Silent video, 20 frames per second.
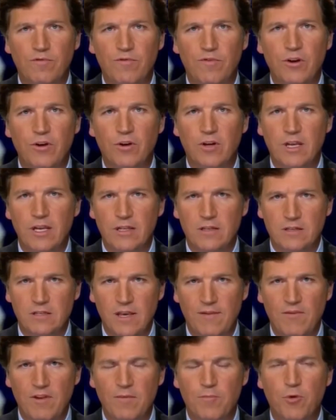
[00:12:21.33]
your kid's
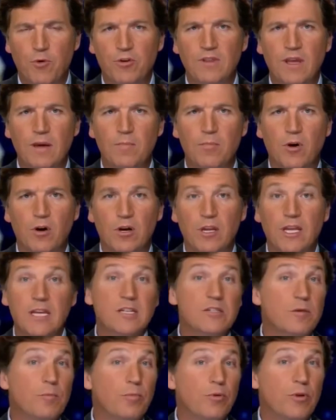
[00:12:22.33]
7th birthday party.
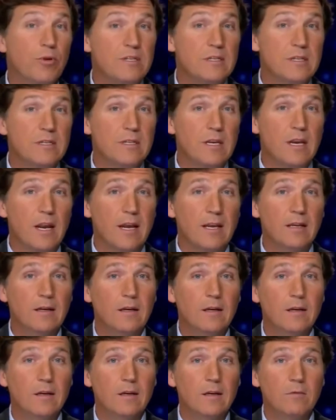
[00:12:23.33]
He's in prison tonight.
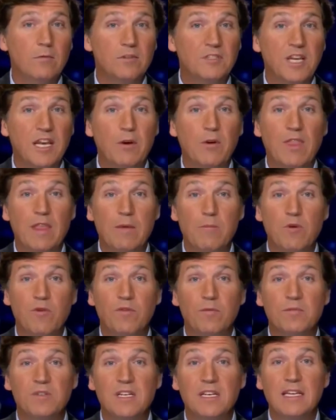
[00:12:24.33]
We'll tell you when they move
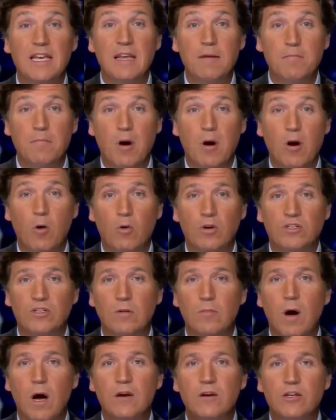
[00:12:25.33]
him to Gitmo or
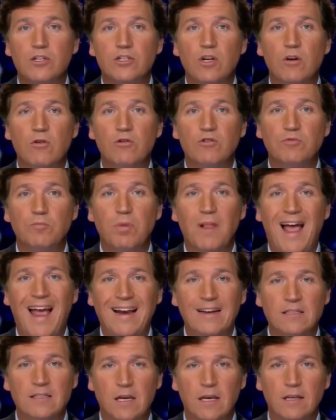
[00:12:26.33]
some undisclosed black
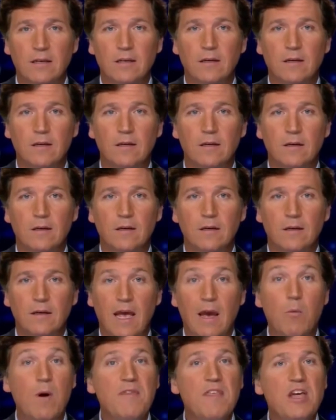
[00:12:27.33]
site.
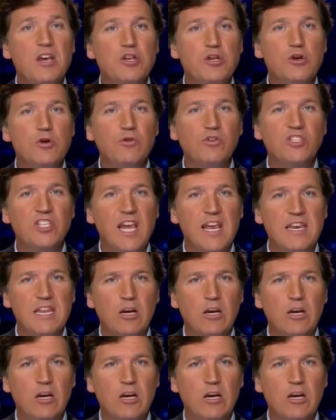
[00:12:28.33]
And when they do, Sandy Cort...